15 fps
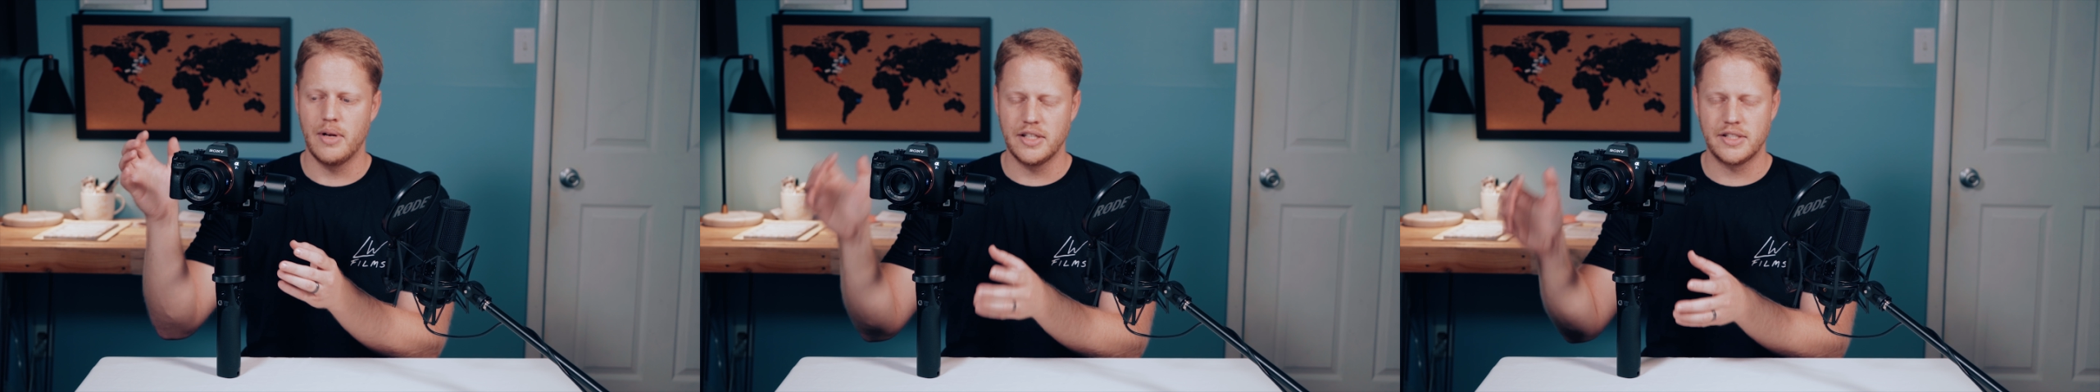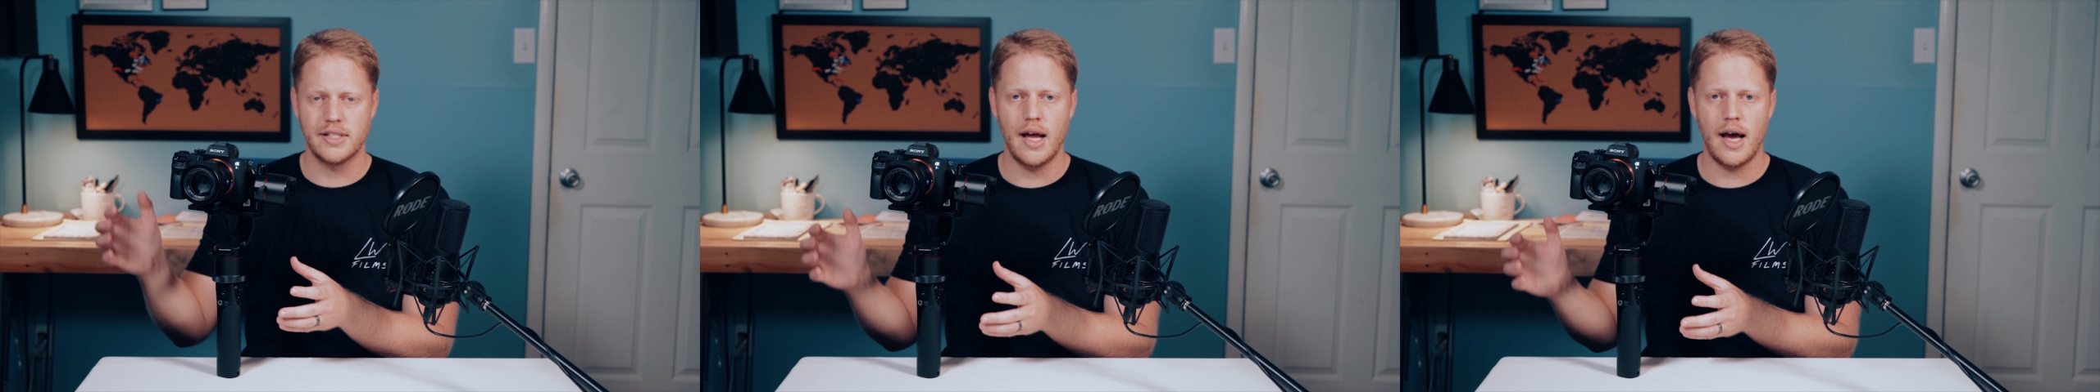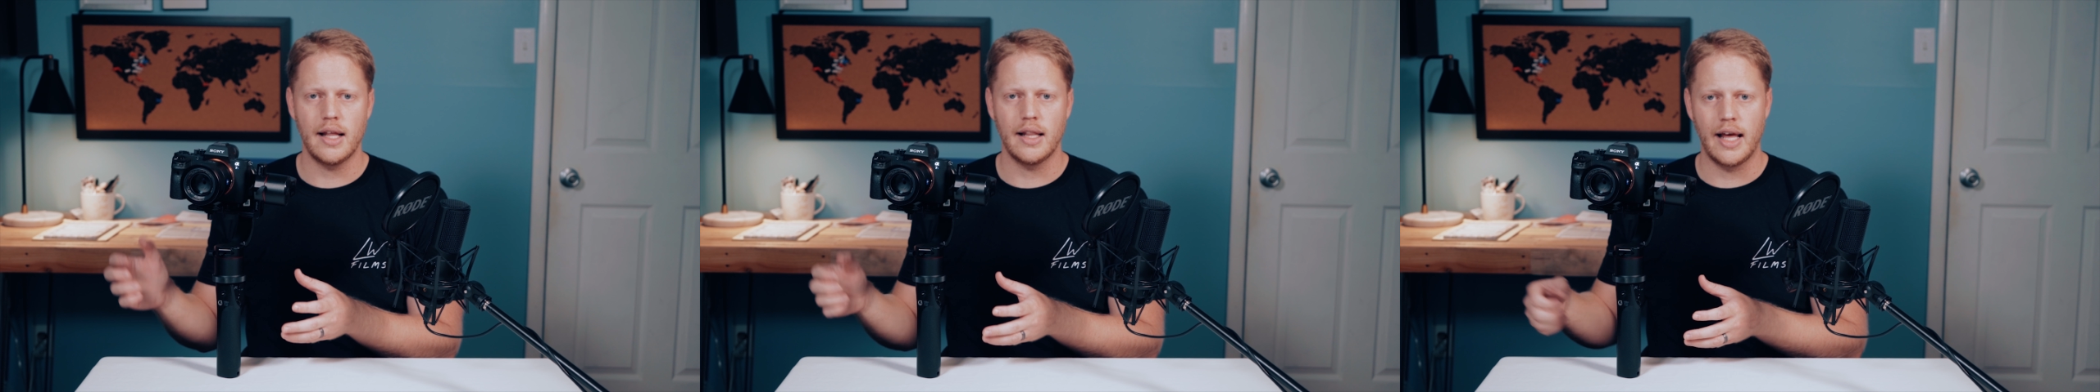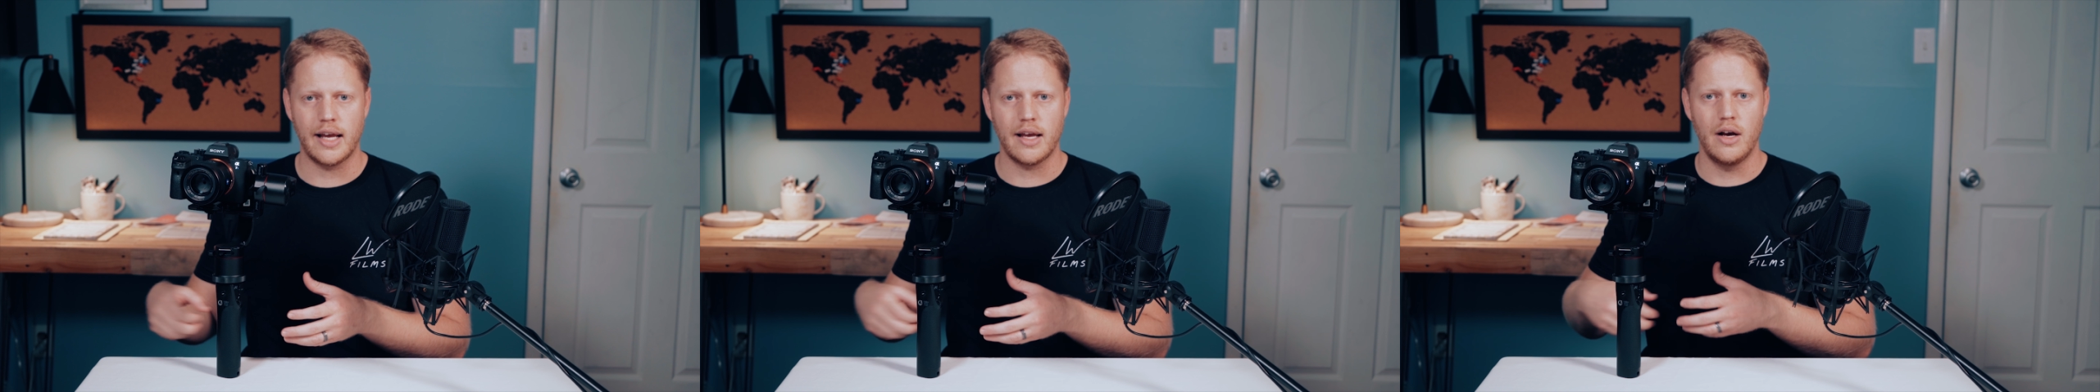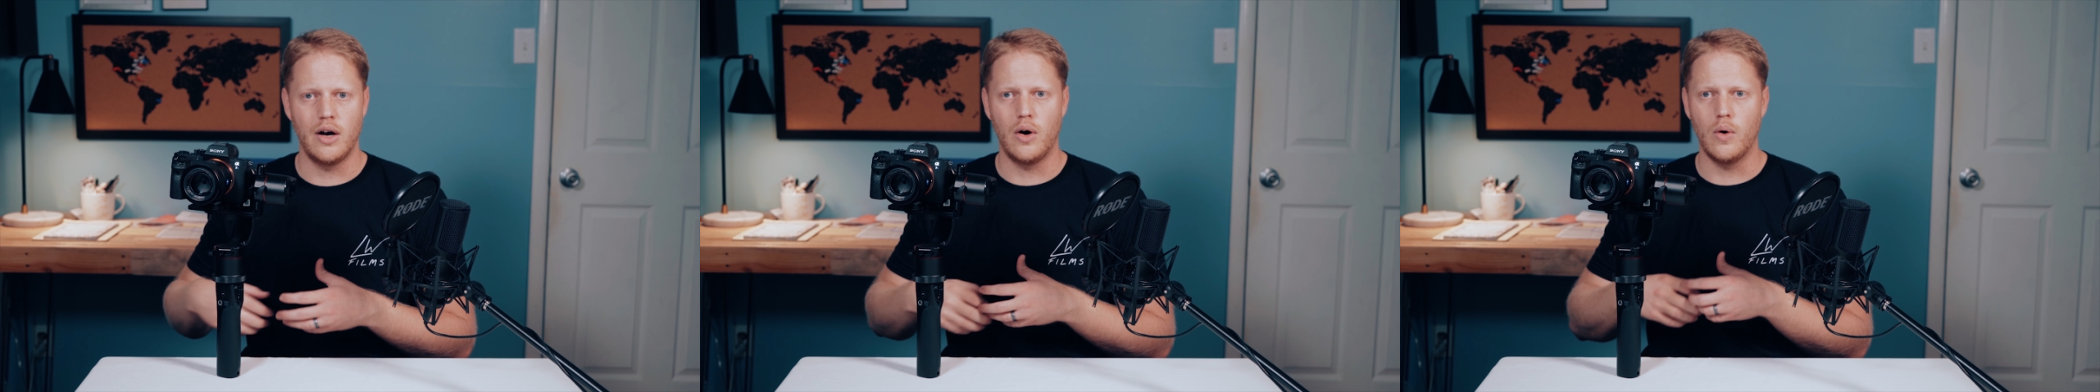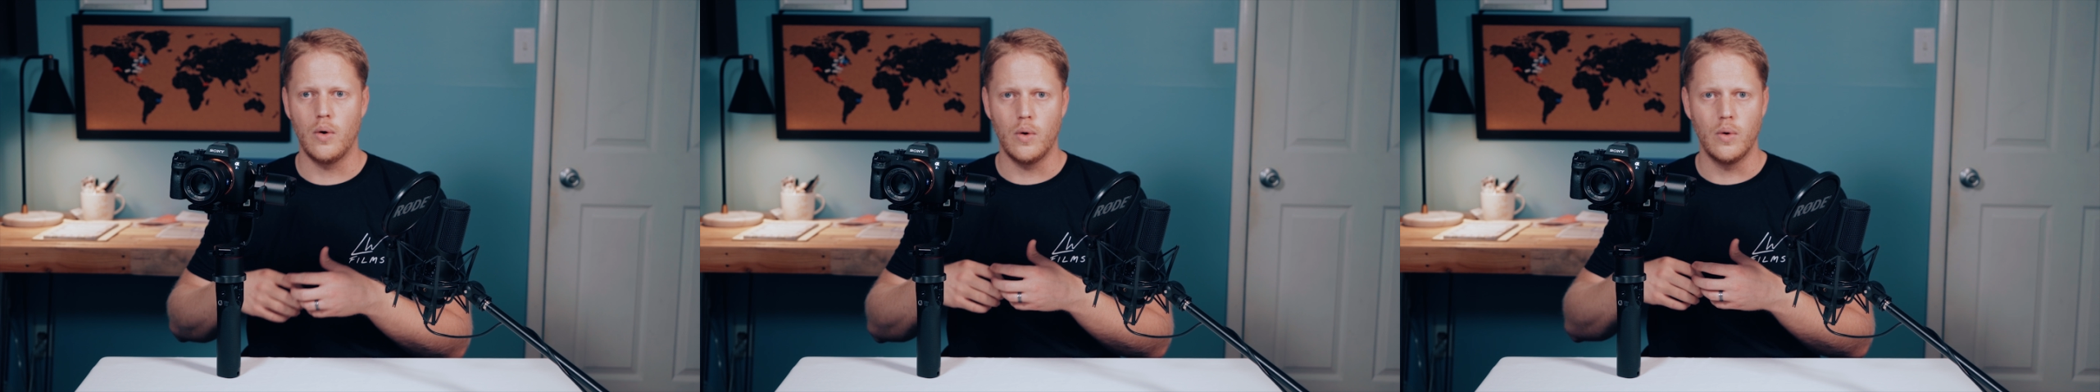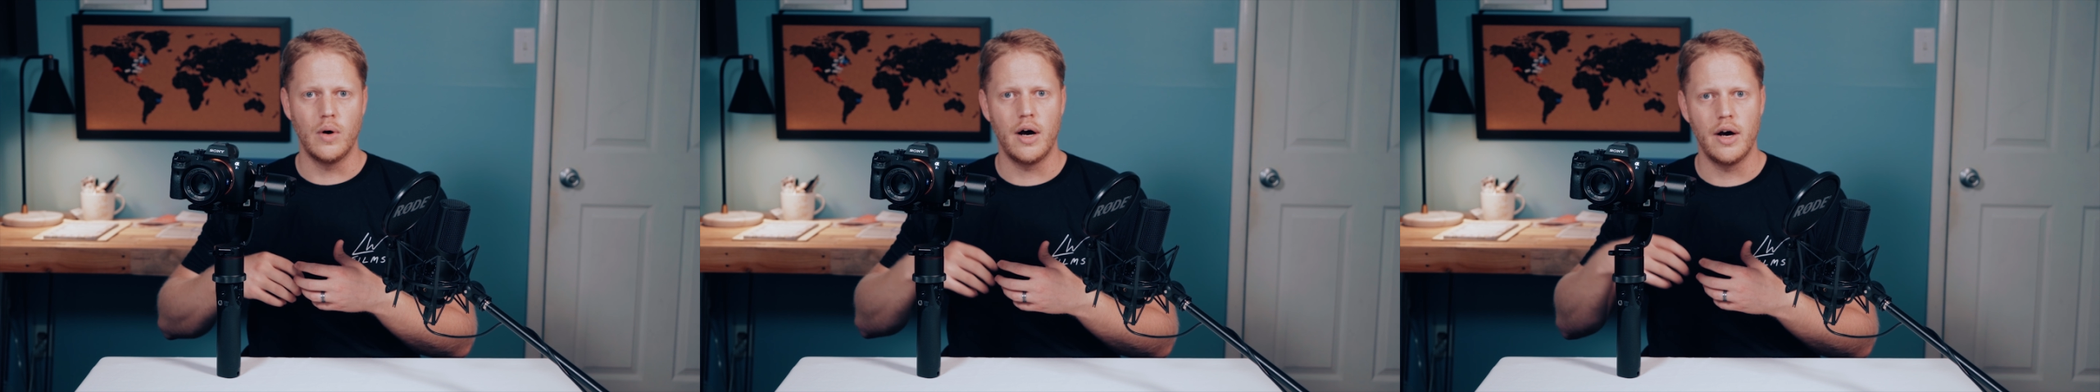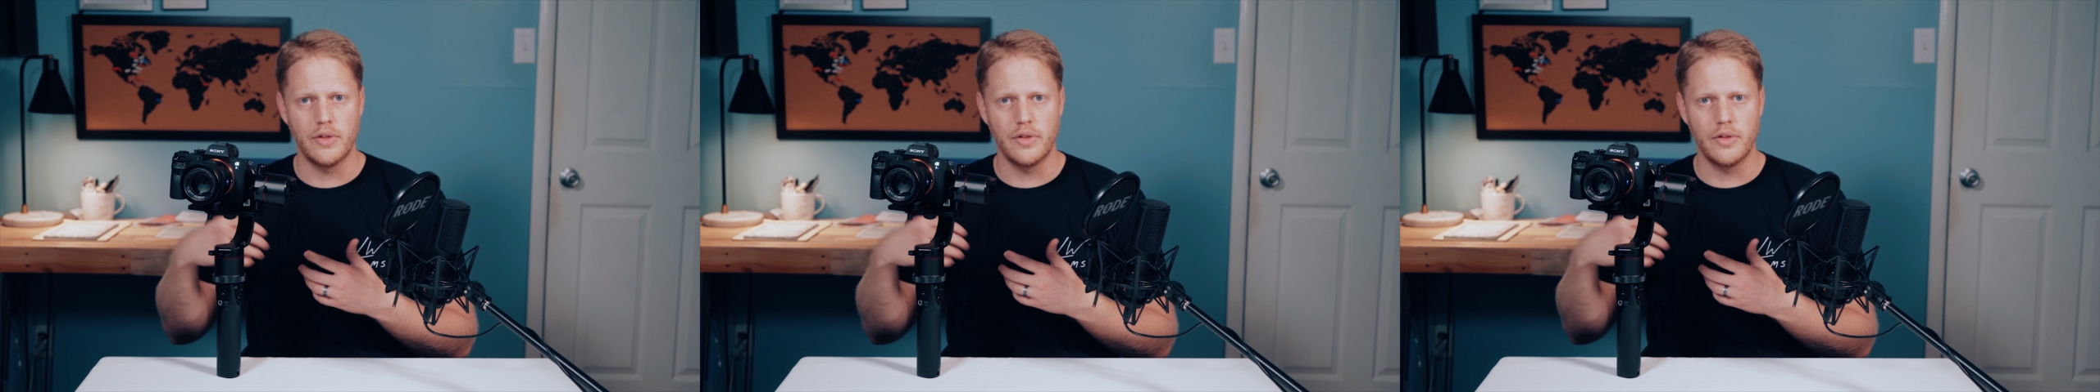But it's not like a whole